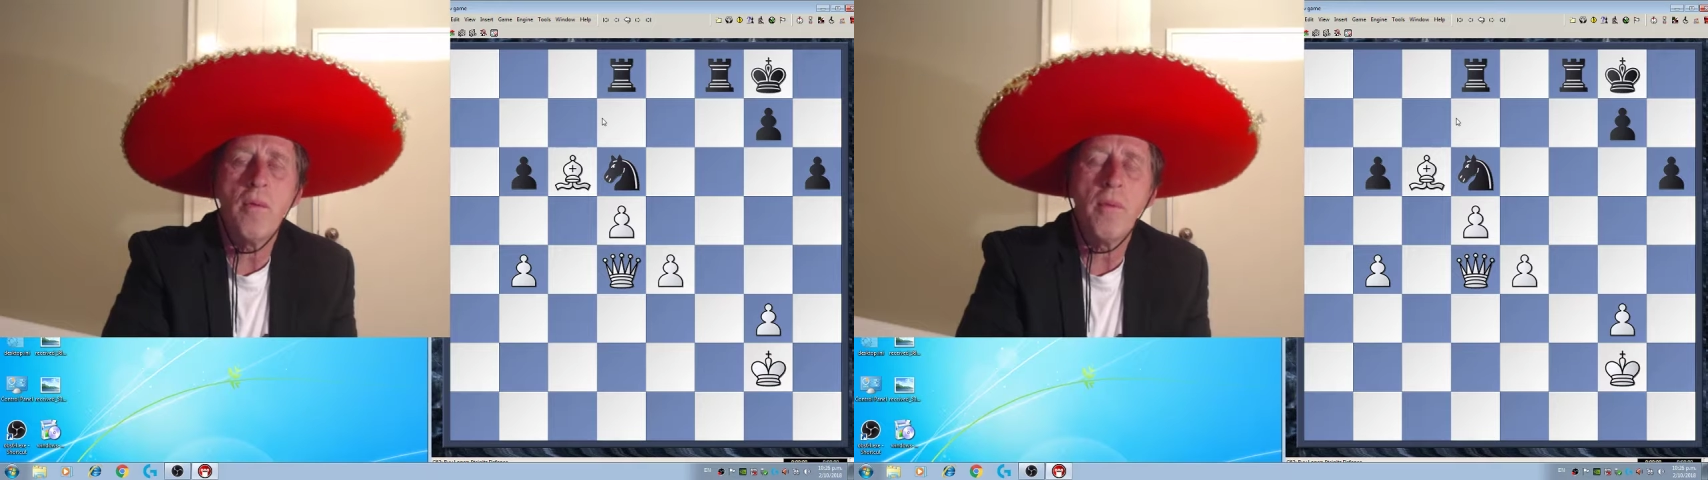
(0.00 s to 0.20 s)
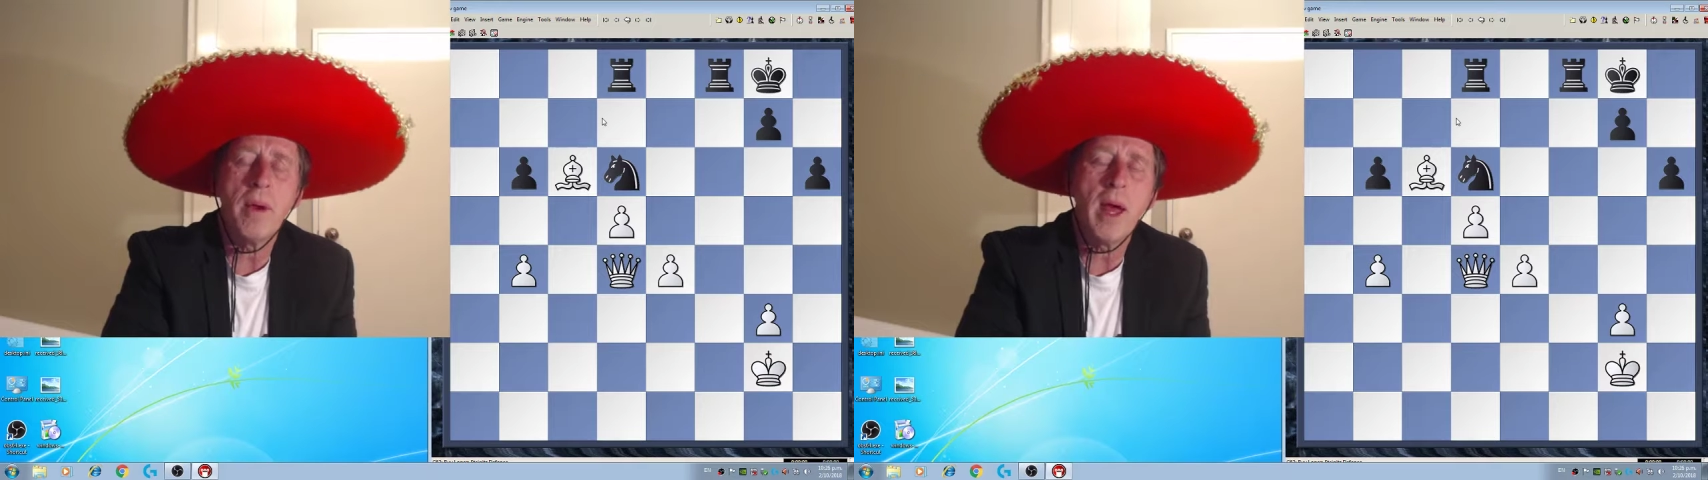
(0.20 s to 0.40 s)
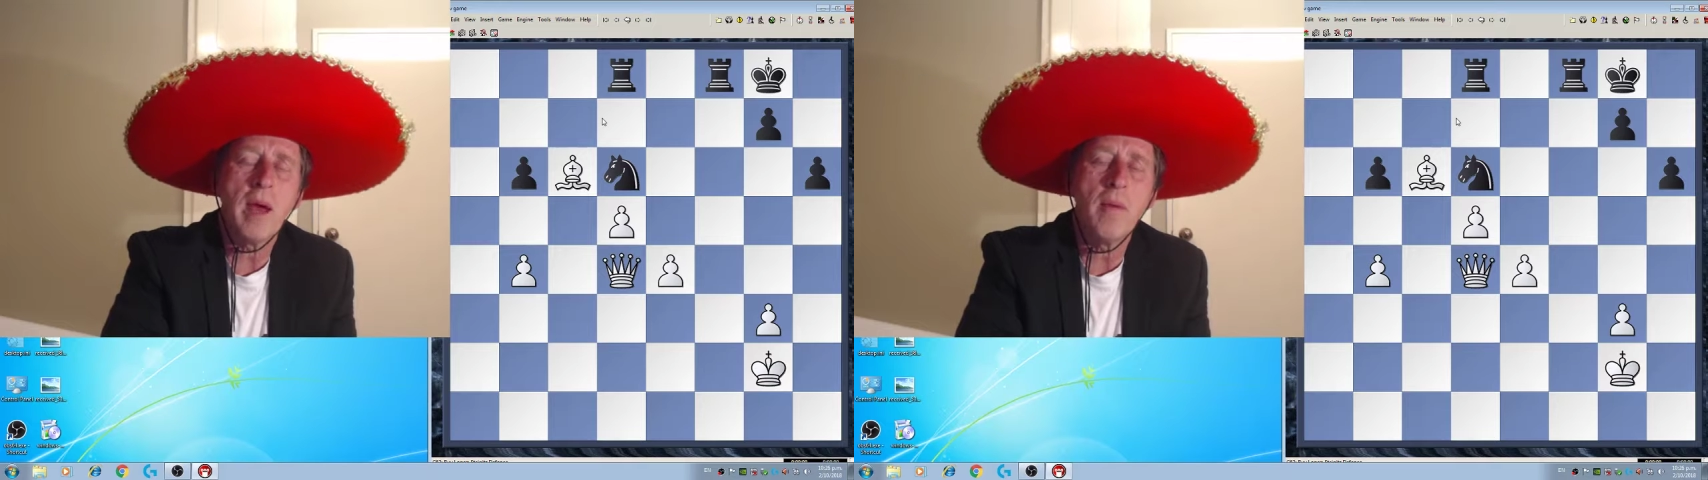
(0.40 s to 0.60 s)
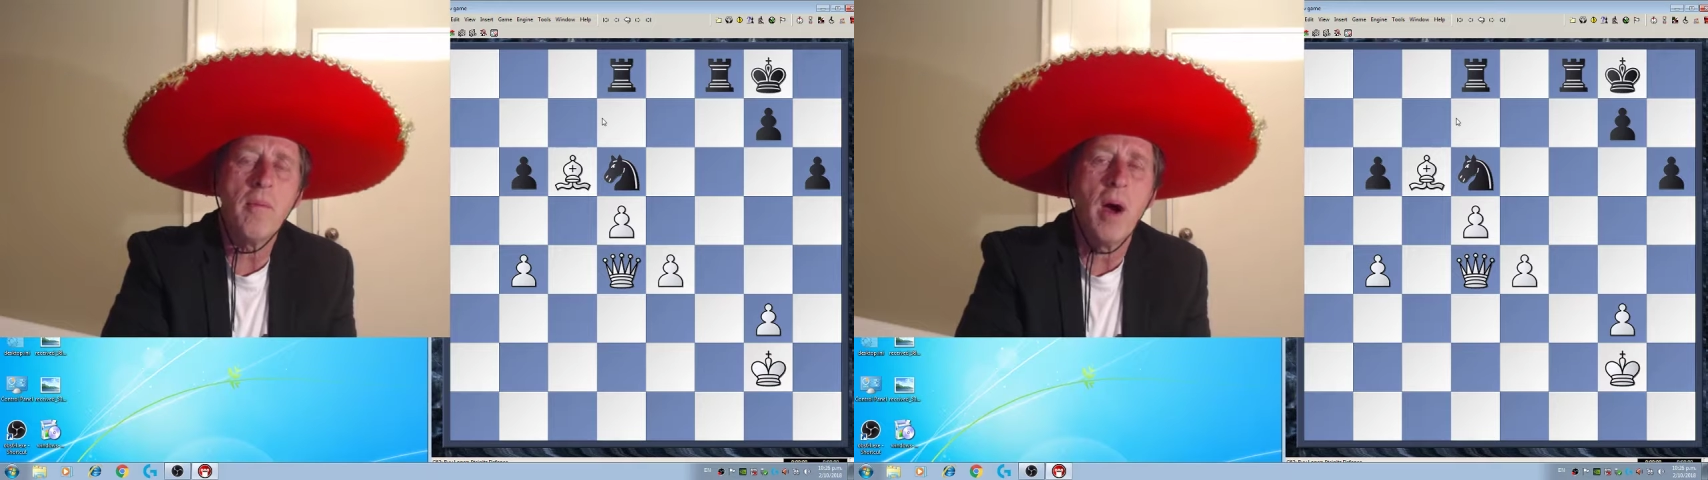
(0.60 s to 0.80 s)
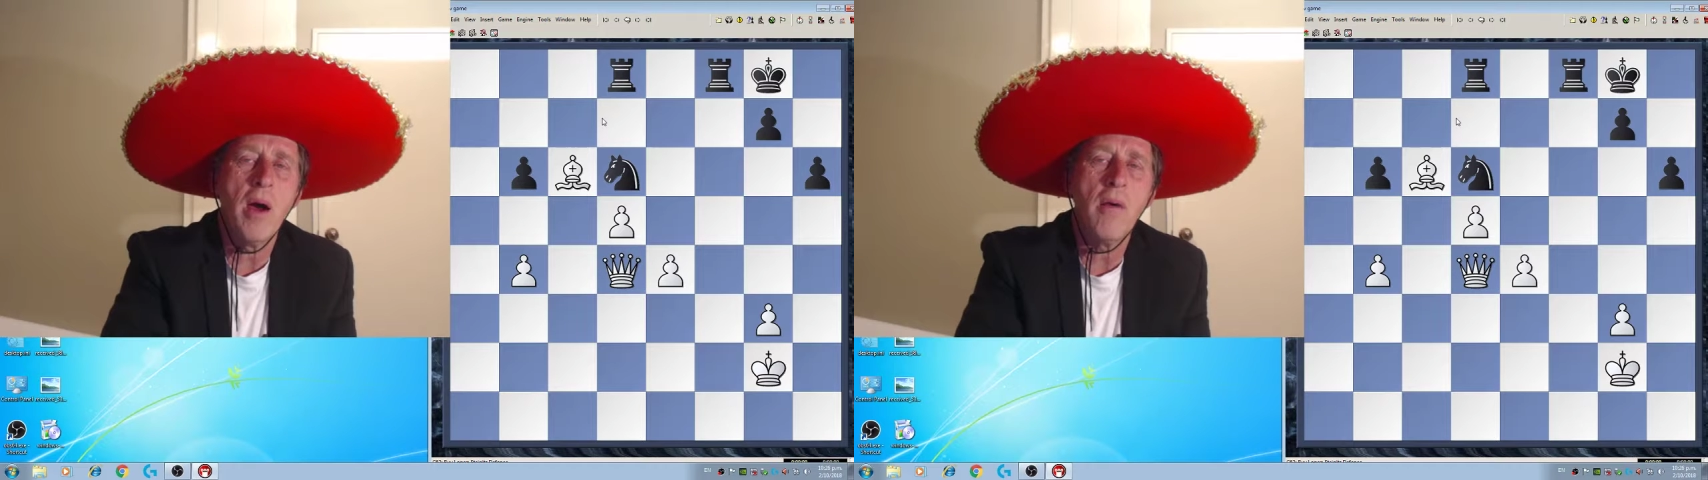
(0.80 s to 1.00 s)
black
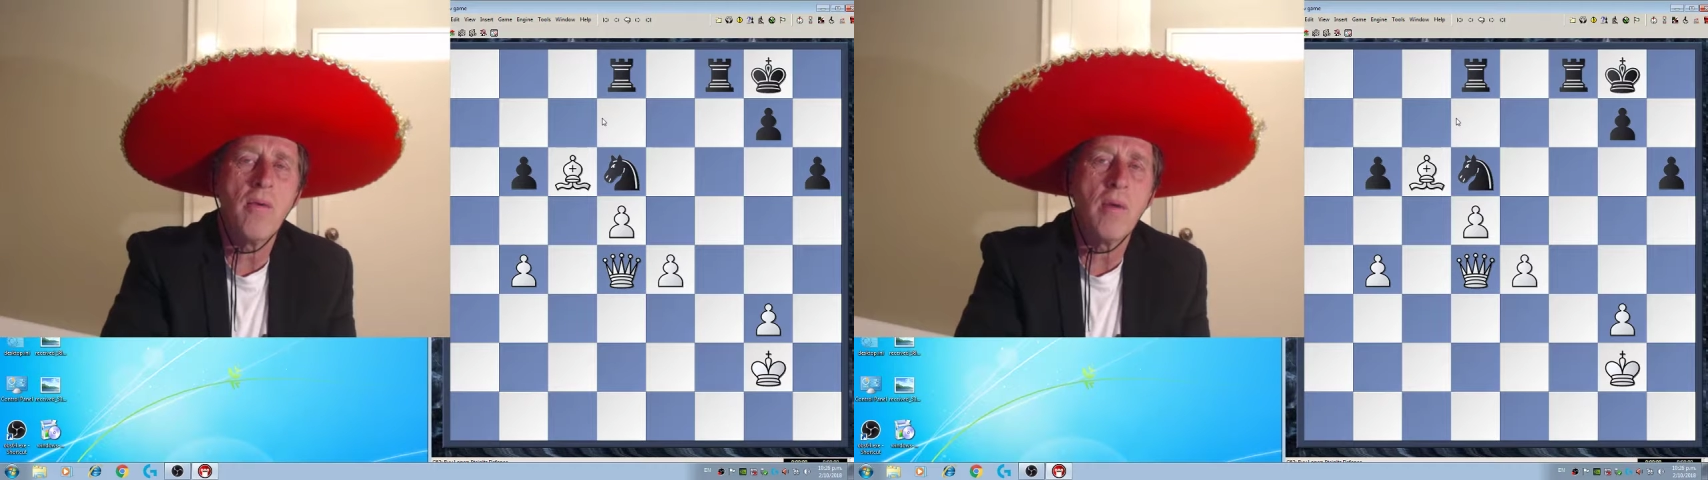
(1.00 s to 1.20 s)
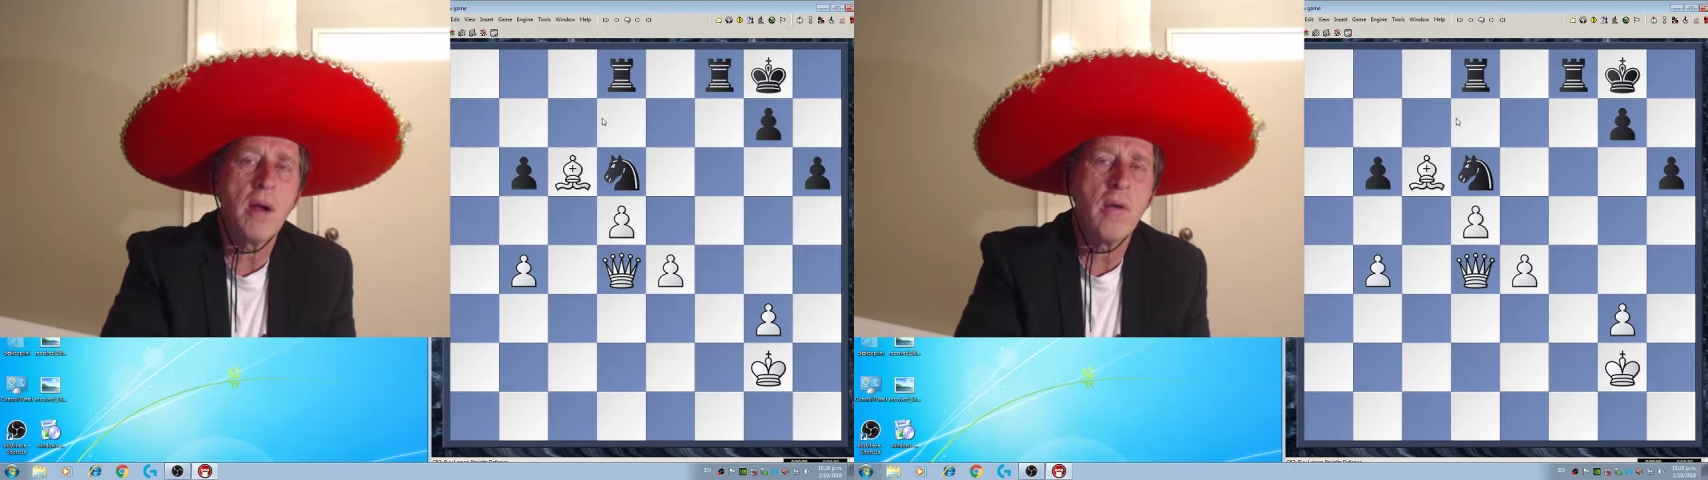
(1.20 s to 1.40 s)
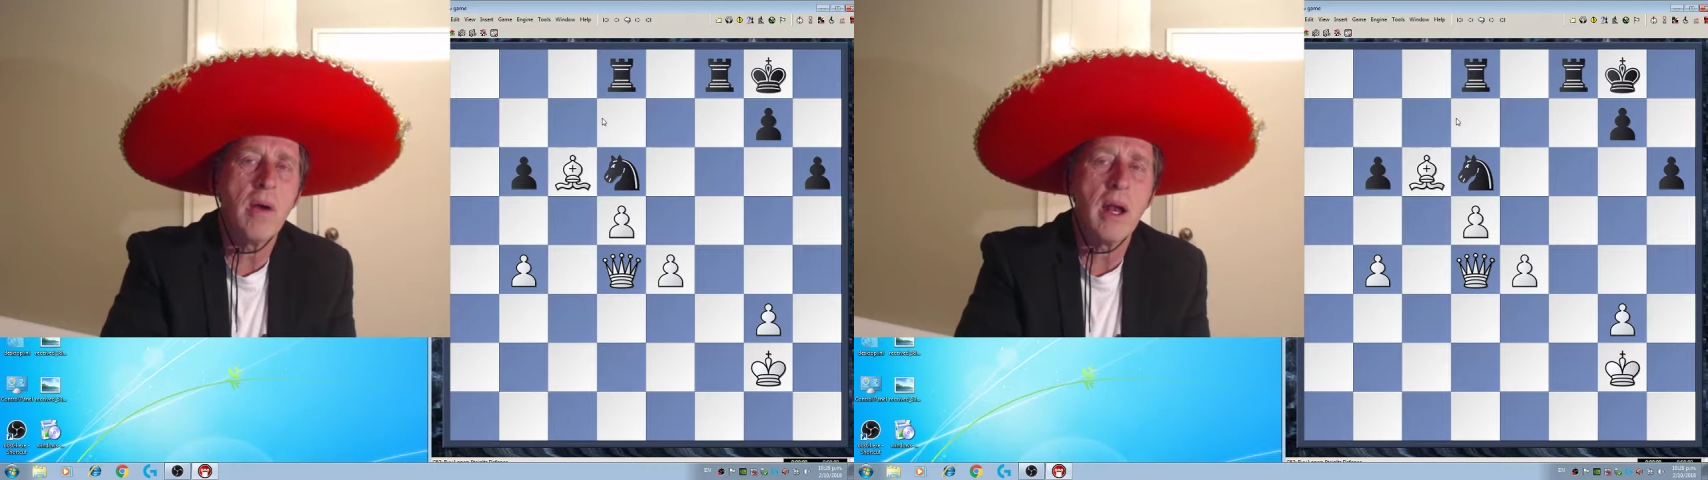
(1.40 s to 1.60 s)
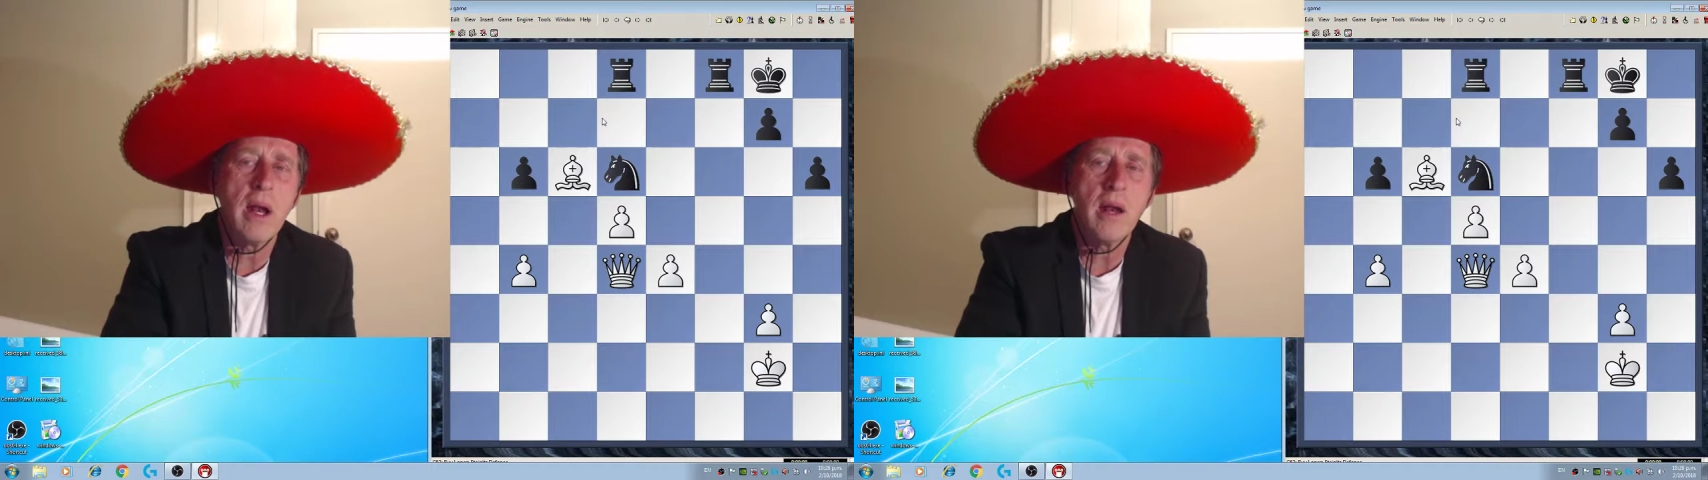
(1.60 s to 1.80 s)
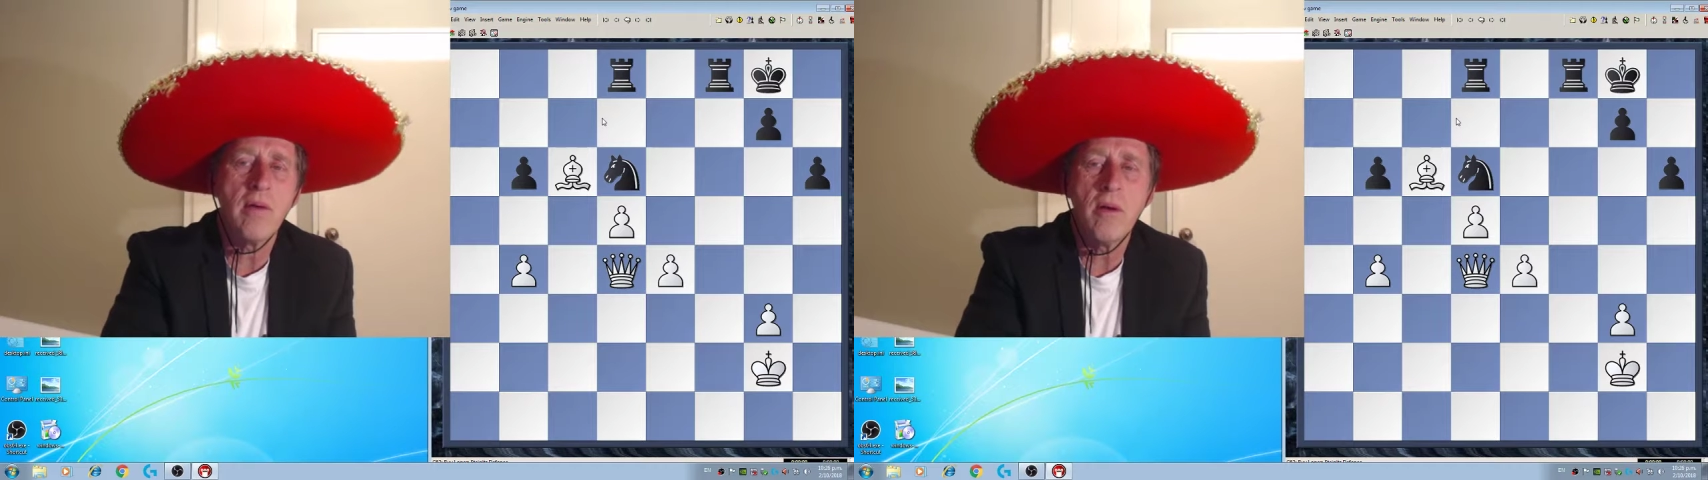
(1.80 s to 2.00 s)
might regret later